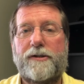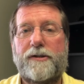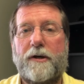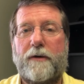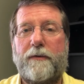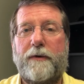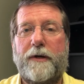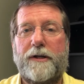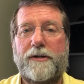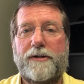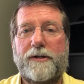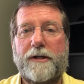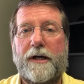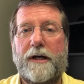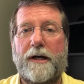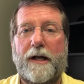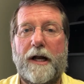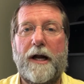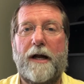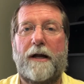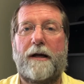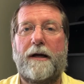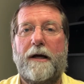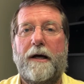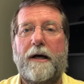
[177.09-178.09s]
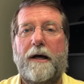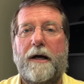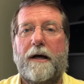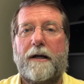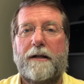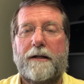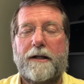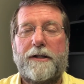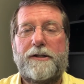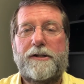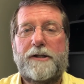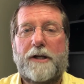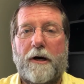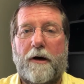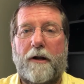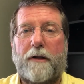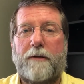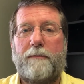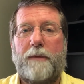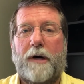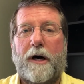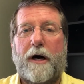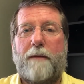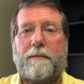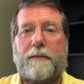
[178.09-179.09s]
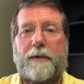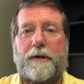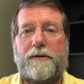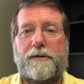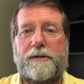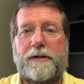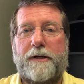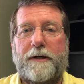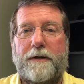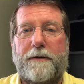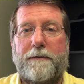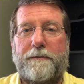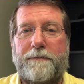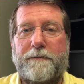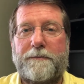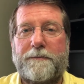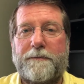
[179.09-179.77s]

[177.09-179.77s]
So we decided, hey, let's go to the Mob Museum.